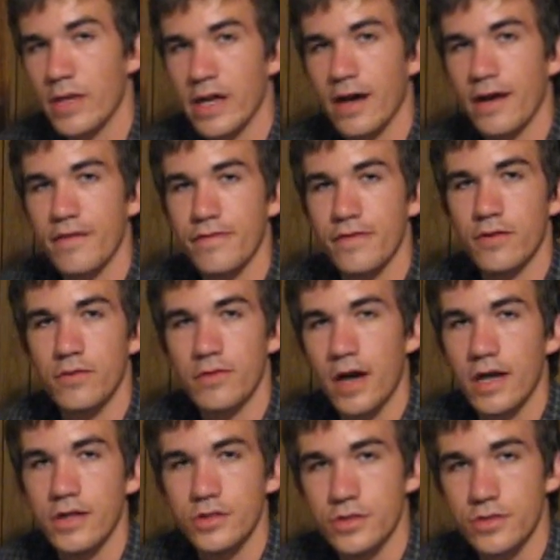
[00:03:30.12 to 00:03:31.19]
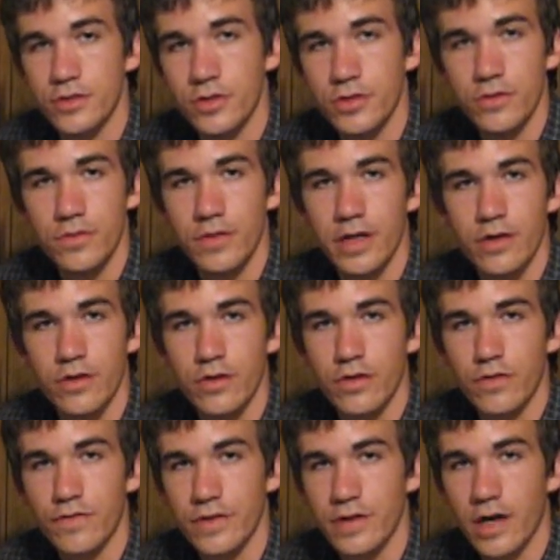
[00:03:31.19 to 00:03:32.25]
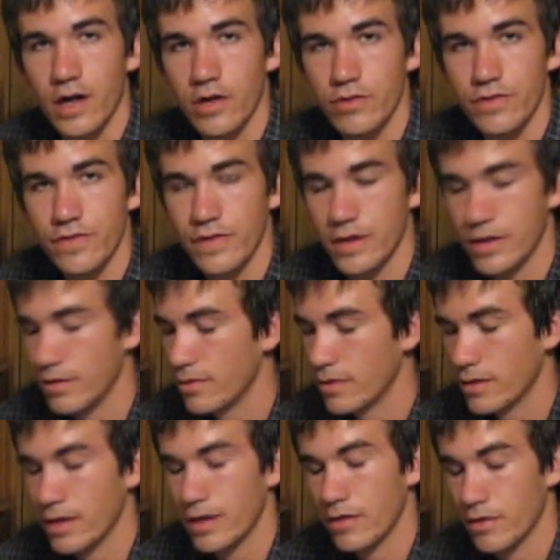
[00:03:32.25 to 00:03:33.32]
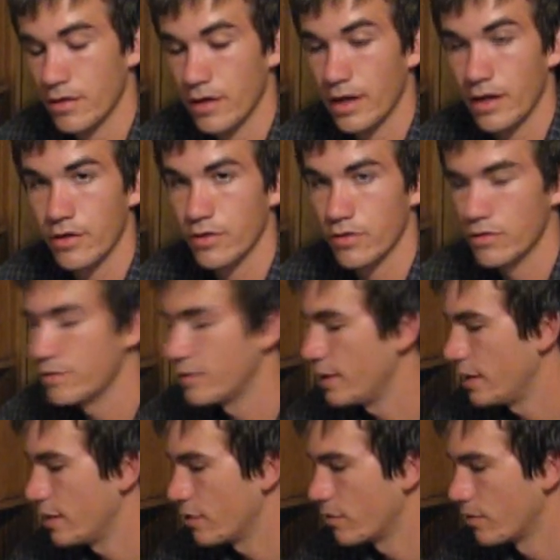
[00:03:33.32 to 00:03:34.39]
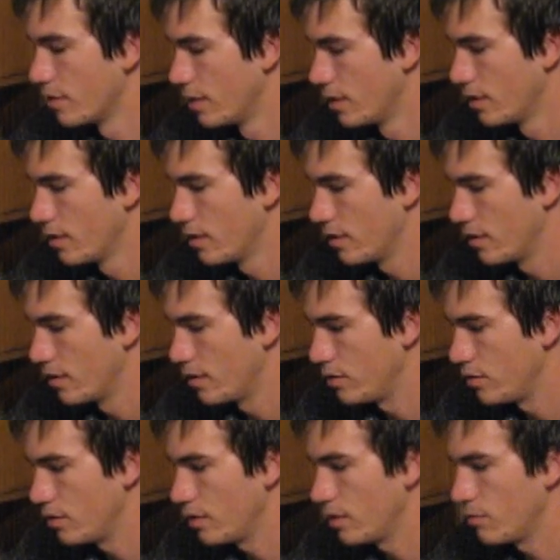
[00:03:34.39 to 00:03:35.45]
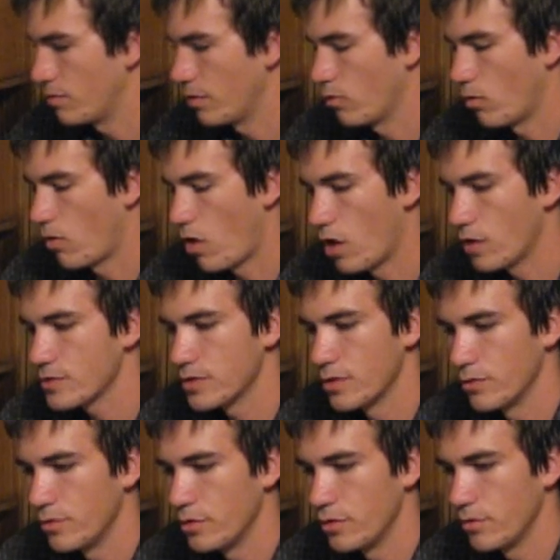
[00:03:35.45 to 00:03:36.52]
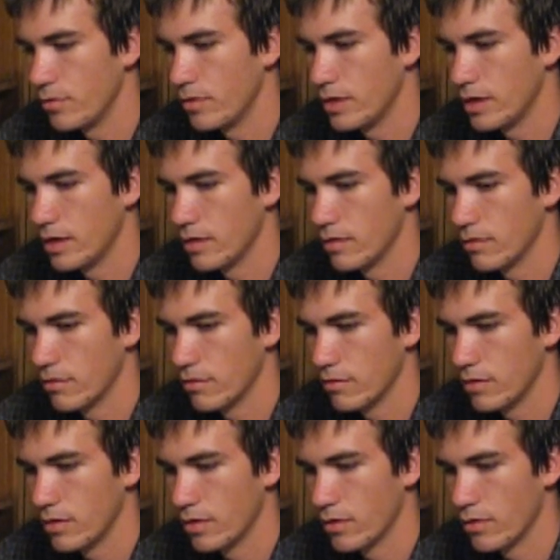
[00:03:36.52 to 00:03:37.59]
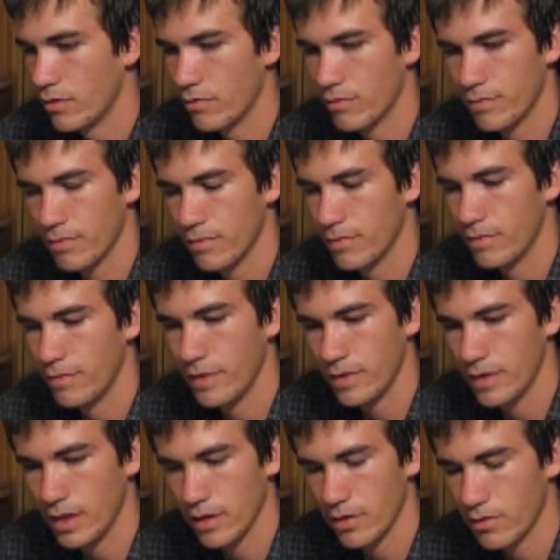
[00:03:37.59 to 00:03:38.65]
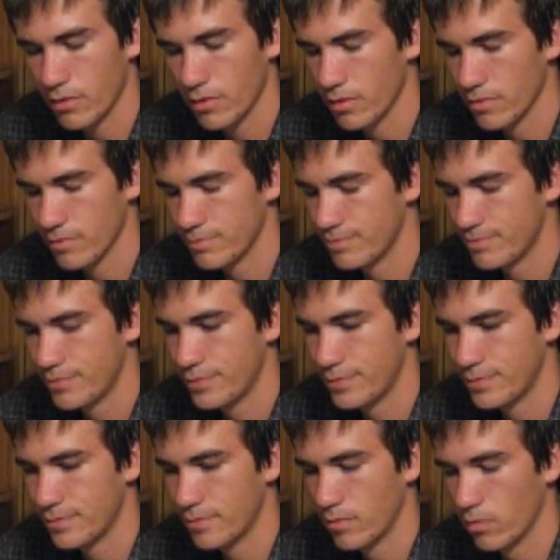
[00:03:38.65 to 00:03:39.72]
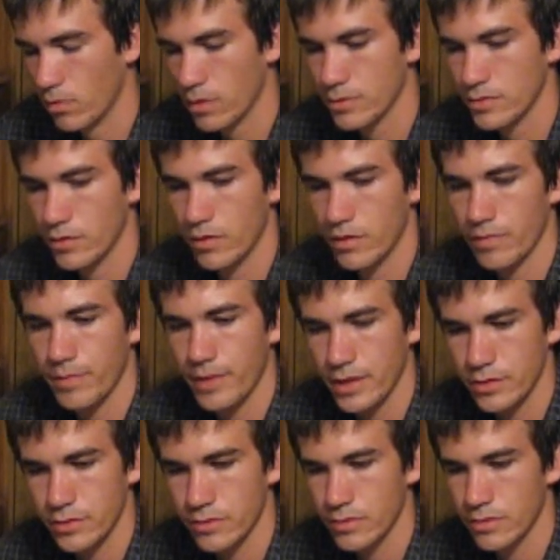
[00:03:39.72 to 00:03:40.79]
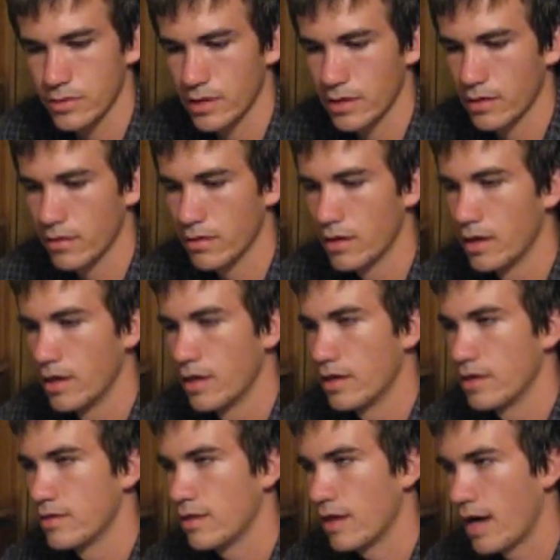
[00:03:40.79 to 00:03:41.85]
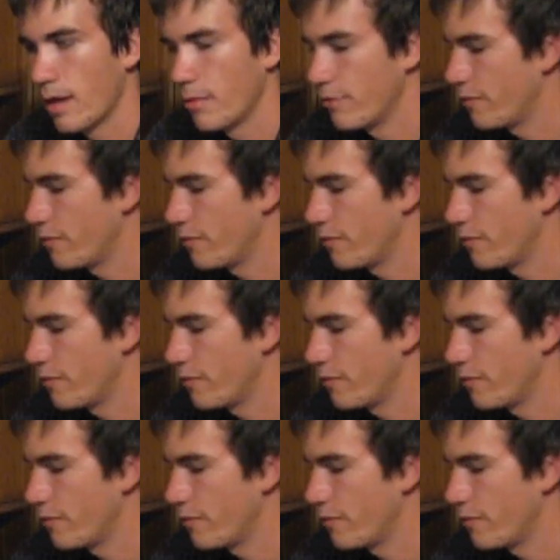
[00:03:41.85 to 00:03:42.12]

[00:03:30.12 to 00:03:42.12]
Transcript: knife that'll not just do aerial photography or aerial video, but will also do the video, or will also do the pictures and the timed